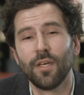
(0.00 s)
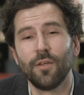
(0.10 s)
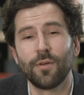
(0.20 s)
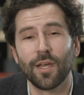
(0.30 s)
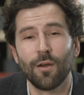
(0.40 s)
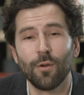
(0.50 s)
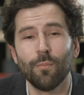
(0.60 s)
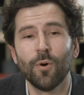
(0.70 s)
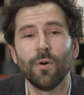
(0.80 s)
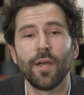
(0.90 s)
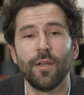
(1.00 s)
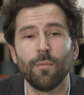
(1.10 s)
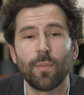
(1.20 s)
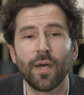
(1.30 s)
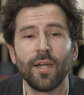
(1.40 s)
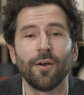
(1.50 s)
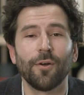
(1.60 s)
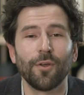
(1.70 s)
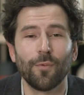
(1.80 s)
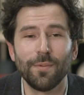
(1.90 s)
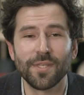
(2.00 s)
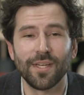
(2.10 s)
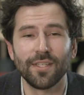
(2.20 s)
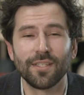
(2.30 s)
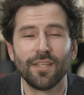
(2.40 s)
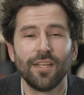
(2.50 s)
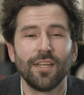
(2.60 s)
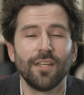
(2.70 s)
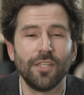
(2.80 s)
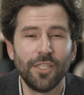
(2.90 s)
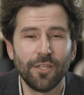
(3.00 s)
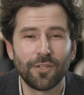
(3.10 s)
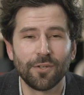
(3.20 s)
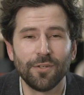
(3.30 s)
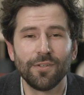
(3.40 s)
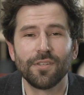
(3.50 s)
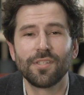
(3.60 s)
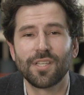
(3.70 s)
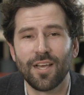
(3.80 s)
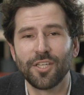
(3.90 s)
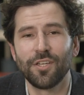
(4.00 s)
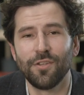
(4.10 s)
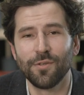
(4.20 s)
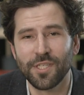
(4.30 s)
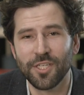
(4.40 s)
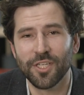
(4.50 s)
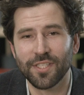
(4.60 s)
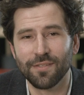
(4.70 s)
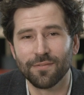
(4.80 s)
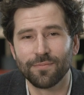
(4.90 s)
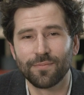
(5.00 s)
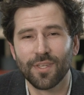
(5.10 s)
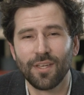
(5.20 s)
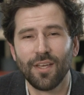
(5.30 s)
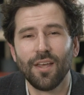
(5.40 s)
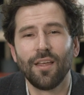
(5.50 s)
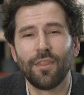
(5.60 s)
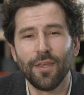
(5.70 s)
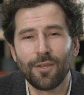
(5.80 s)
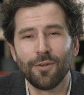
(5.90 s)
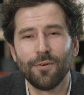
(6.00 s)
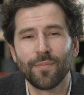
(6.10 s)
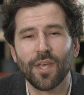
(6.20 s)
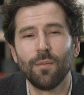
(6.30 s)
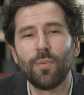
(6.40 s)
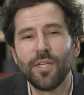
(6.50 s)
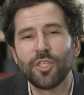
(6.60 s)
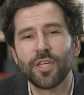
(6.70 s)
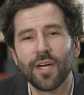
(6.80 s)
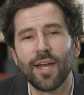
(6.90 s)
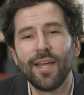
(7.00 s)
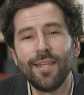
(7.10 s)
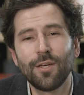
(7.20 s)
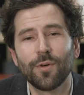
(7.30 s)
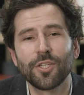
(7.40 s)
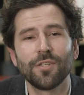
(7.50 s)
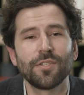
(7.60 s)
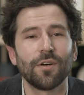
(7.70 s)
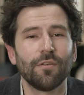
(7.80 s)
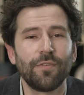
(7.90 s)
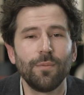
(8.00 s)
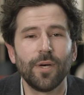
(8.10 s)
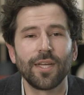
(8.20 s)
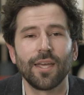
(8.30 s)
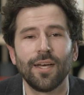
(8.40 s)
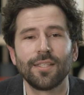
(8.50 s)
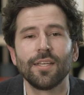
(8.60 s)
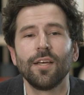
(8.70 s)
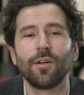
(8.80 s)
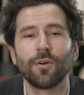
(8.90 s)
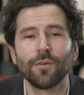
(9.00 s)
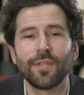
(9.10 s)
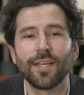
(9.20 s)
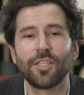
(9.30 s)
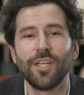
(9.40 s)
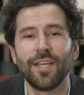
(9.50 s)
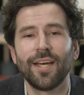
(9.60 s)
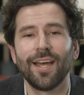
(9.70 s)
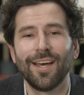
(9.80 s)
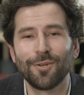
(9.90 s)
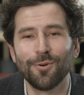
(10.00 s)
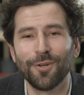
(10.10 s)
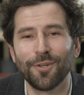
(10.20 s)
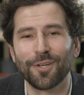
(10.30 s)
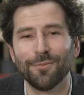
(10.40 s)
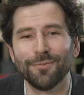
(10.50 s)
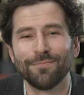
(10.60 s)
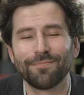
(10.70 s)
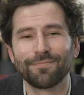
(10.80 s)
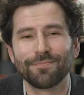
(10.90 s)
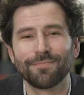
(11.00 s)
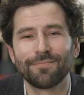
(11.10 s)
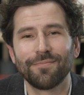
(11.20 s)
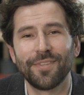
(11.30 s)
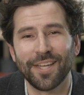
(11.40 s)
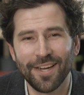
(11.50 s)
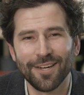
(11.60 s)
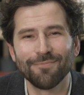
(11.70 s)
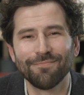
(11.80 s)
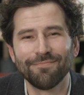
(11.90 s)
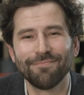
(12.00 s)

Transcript: You can learn more and apply on our website, g.co slash newsinitiative. Thank you, and please share any questions or feedback at contact gni at google.com. Take care.